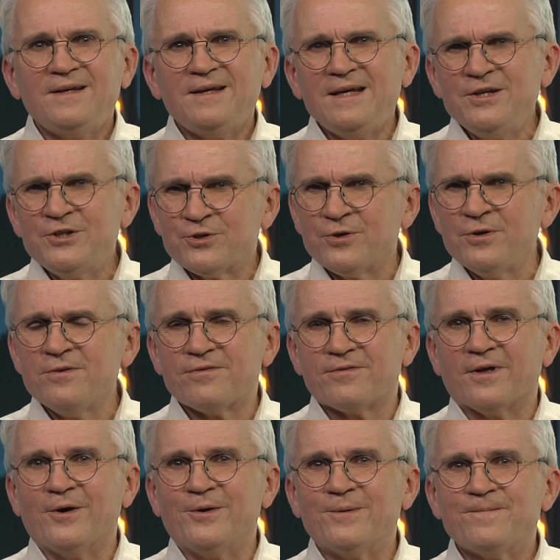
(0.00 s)
In truth,
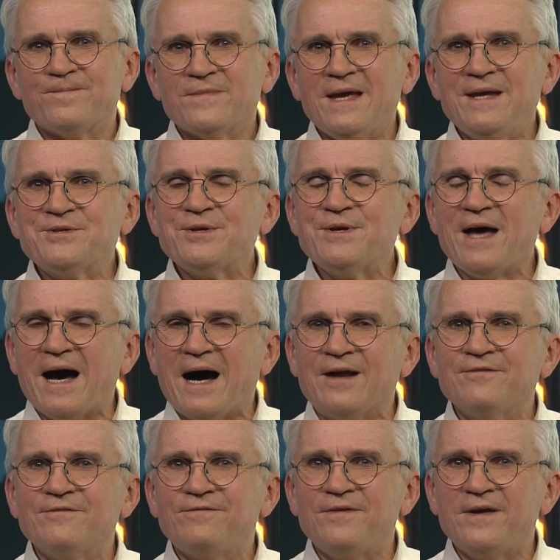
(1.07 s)
though, it's an
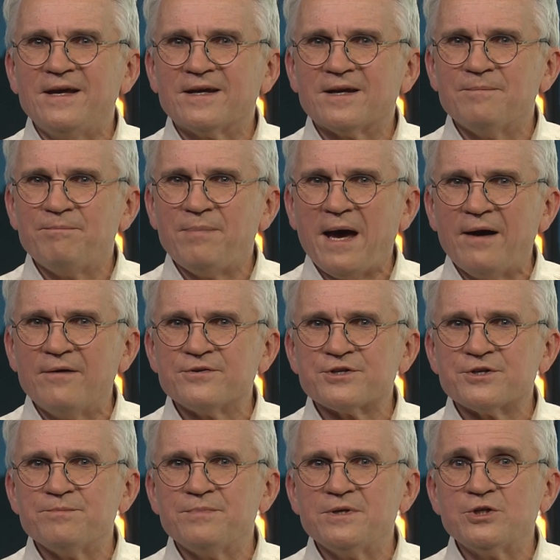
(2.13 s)
unfair
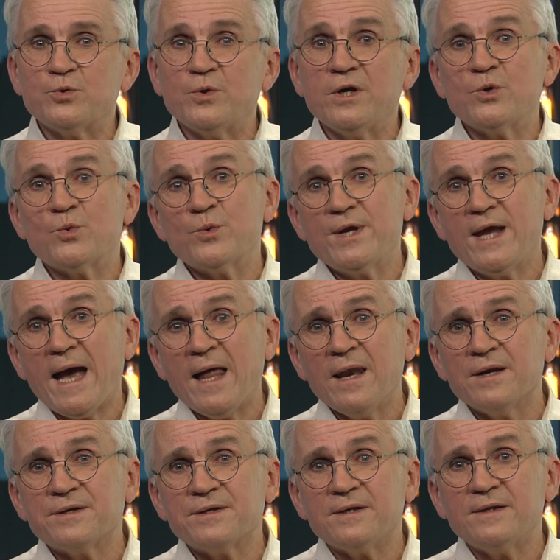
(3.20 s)
comparison between
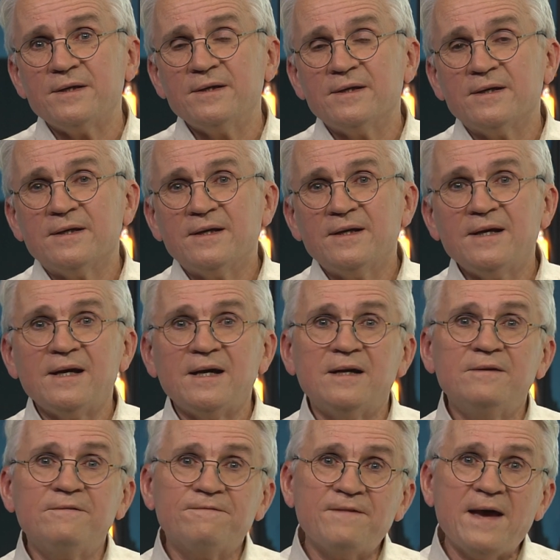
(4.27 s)
reality
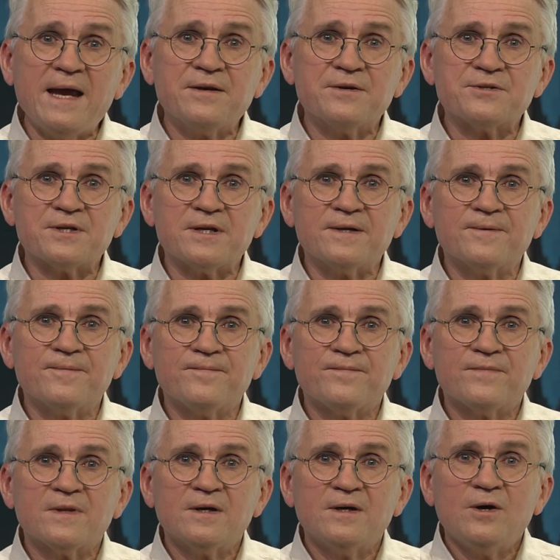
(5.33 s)
and fantasy.
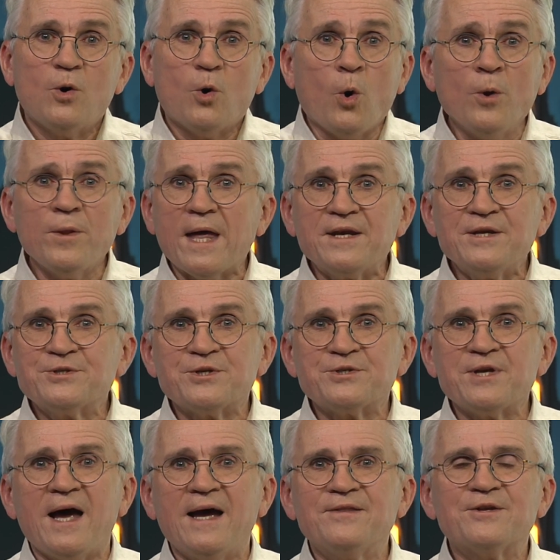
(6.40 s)
All that is to
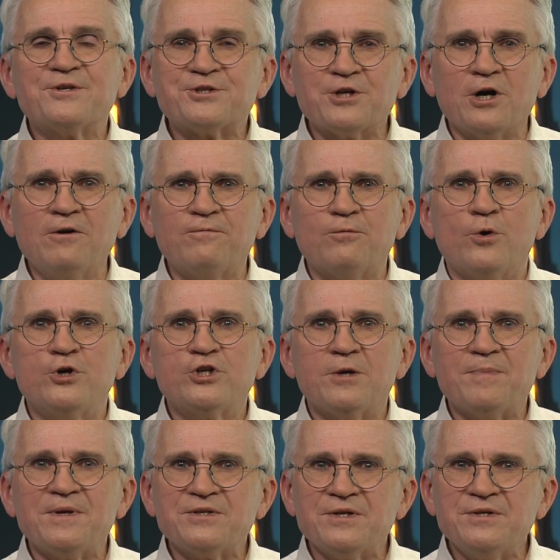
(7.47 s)
say that
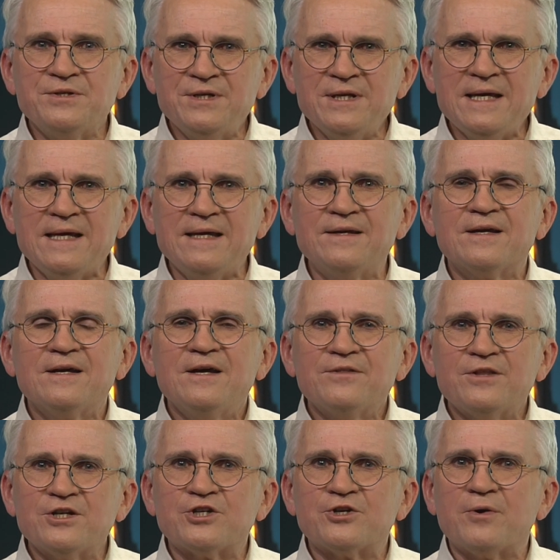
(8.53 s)
self-worship is indeed
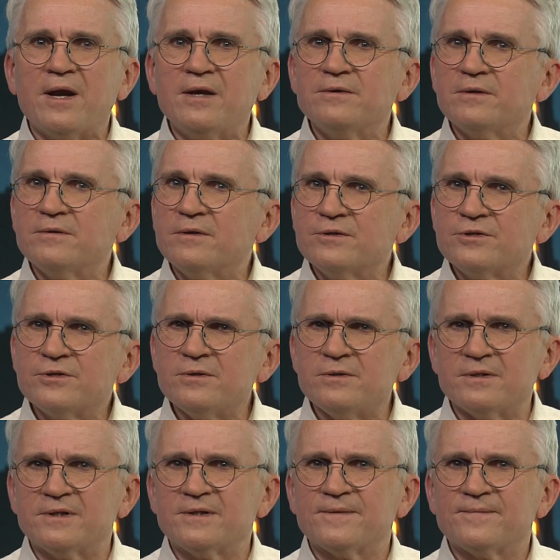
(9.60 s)
the trend du
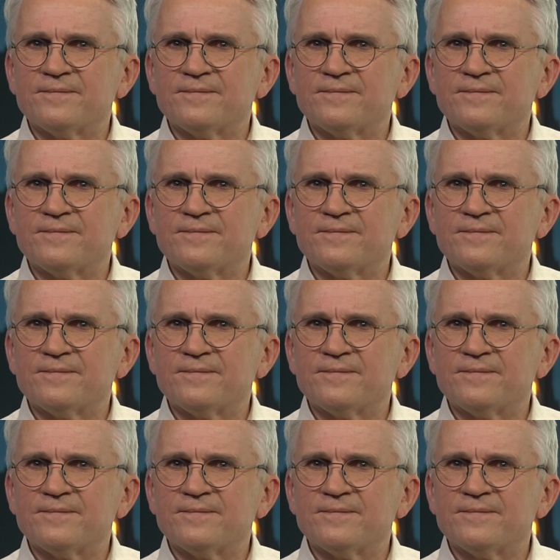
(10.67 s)
jour.